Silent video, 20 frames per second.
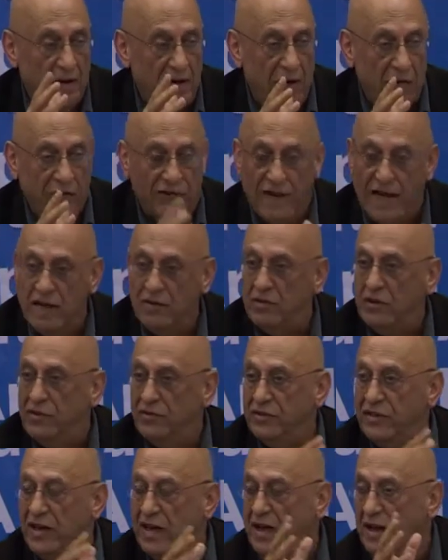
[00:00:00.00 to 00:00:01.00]
Los
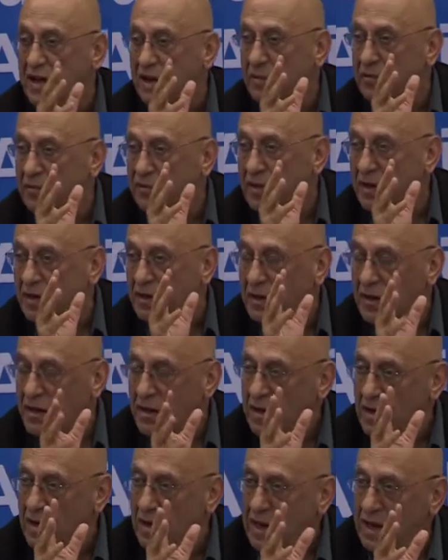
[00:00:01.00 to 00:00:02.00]
Angeles Times
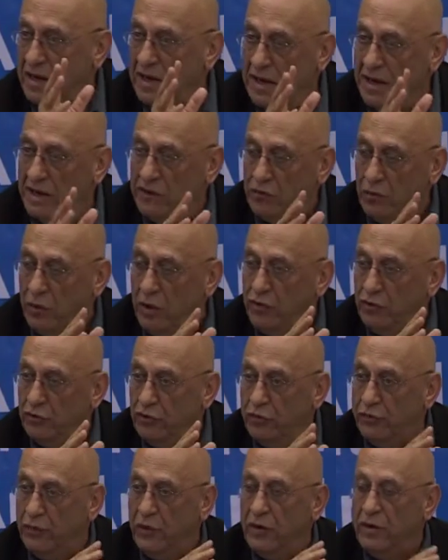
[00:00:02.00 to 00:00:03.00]
and so on and
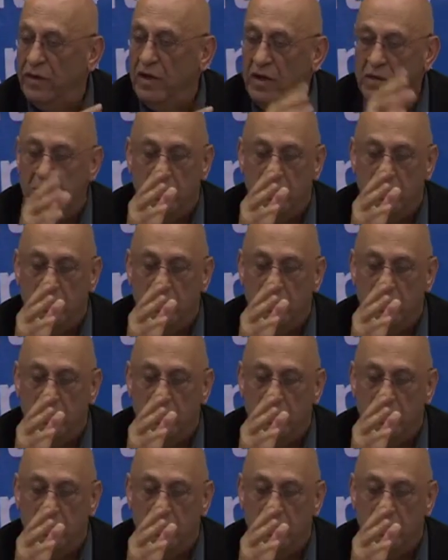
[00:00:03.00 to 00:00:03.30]
so forth.